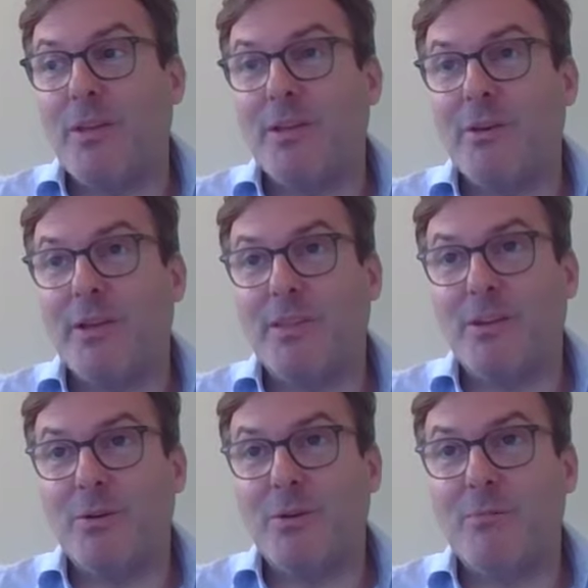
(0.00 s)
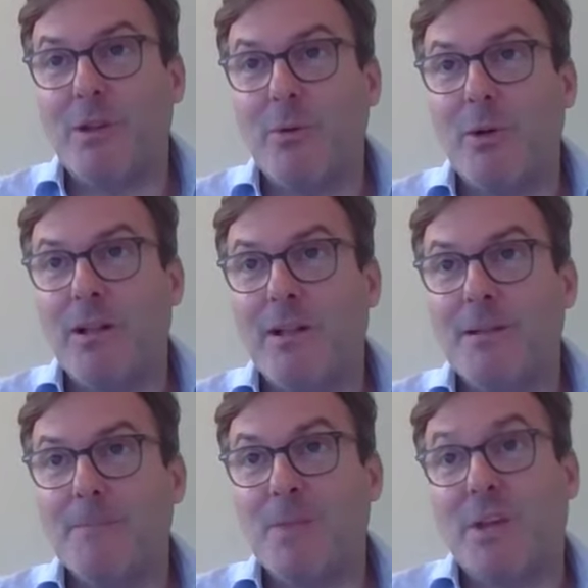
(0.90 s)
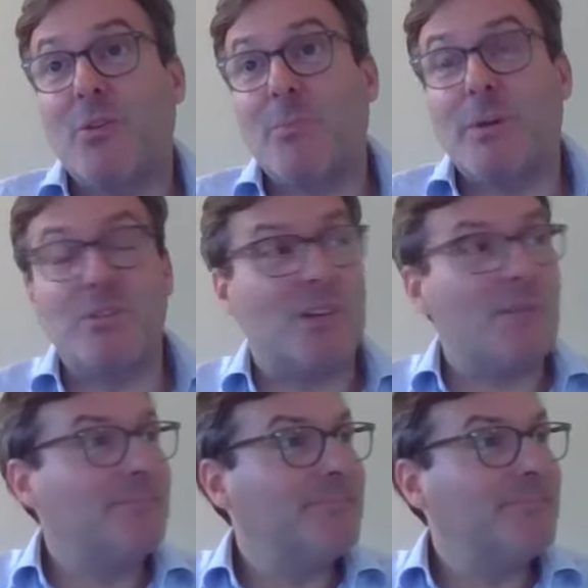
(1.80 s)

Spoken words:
they're doing and they do it really well. They got the budget.